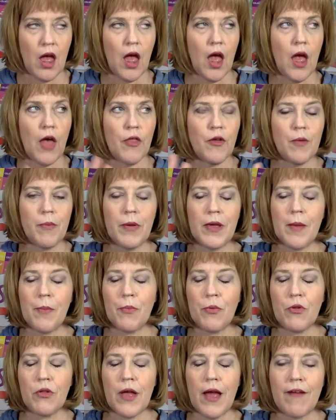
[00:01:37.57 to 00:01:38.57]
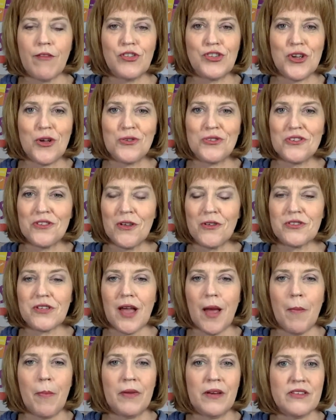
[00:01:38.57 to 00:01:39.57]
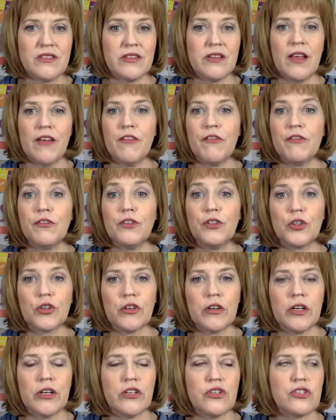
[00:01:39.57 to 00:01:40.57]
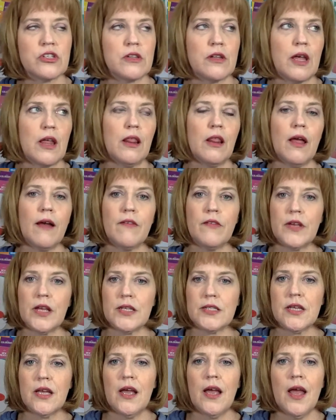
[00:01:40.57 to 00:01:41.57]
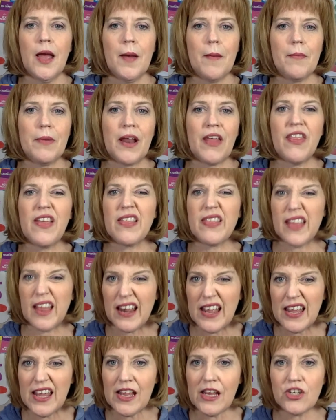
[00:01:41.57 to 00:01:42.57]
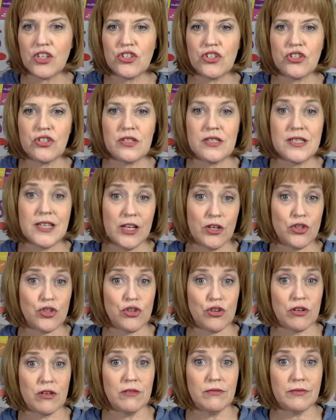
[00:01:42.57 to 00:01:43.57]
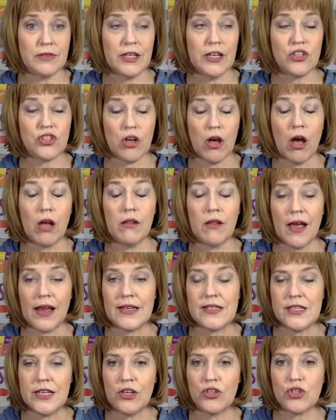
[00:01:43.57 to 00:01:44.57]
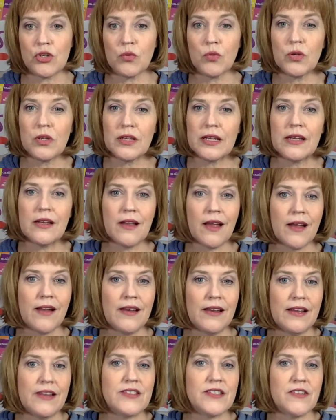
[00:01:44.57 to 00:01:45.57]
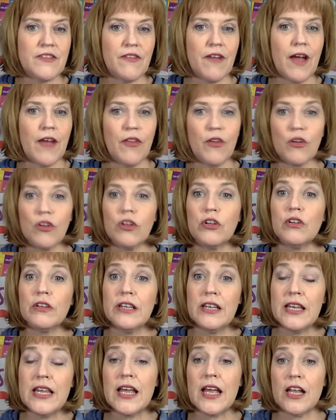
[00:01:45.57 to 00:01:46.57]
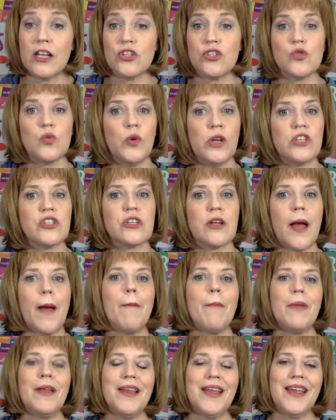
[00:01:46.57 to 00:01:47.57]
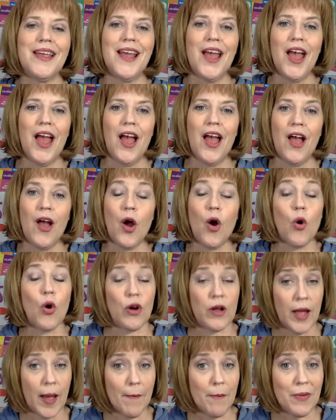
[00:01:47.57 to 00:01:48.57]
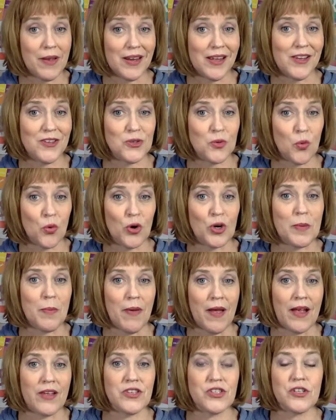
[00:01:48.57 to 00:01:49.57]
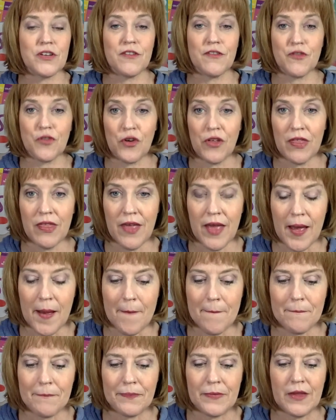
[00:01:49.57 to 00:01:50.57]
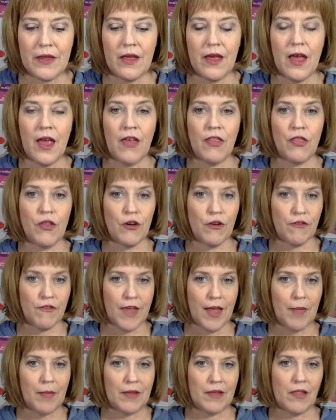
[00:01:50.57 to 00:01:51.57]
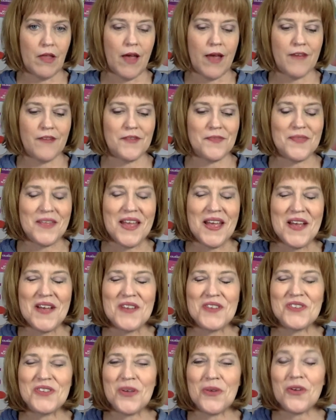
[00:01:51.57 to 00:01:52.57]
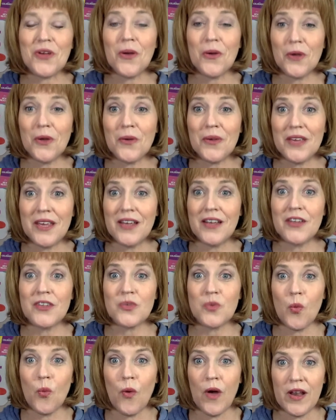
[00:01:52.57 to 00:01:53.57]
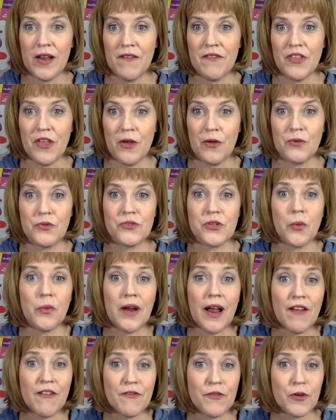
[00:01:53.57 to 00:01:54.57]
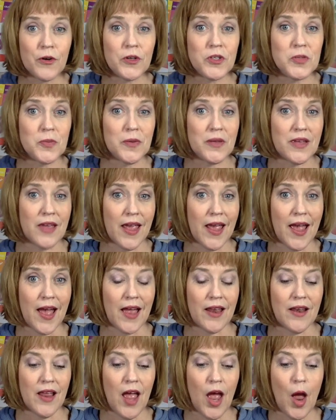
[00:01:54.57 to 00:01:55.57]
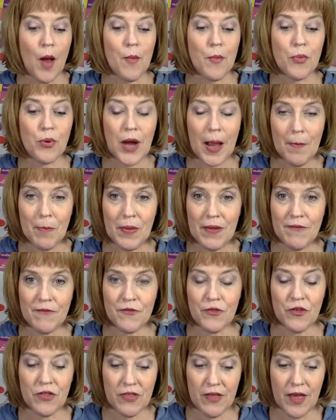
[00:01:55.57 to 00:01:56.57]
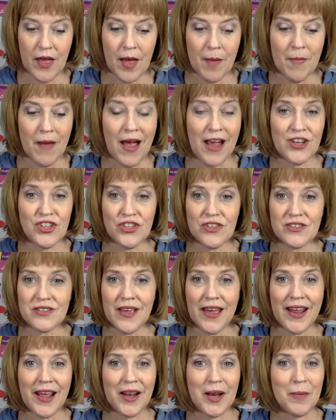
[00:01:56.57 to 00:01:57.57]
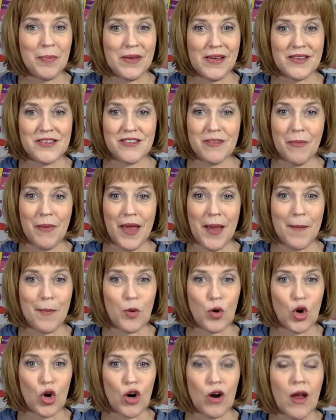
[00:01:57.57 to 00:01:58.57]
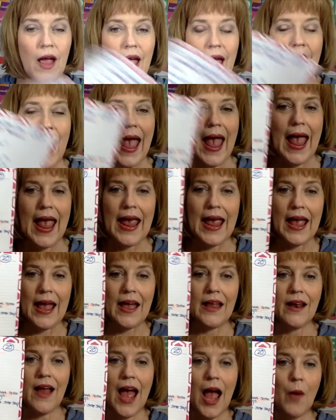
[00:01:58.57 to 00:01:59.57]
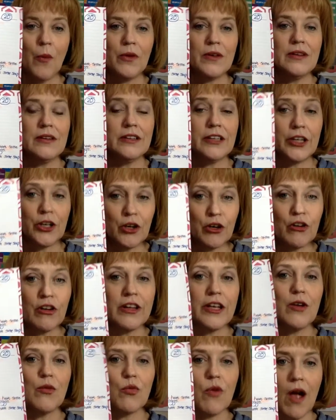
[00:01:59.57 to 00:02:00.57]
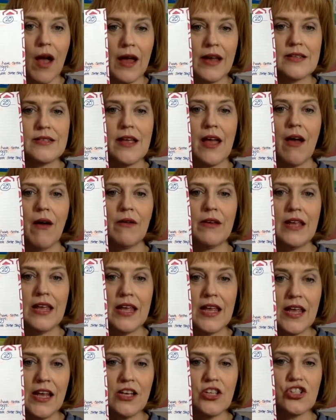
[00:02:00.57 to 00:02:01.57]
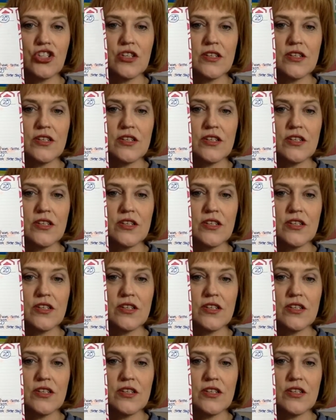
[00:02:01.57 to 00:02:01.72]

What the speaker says: Other people have chosen those companies and they flourished and they love it. But I think that each teacher, each online teacher really needs to find their little niche, which company or companies work best for them and their family life. So GOGOKID is one of those. So when I first began prepping for them, I just got out a piece of paper and I would literally write down each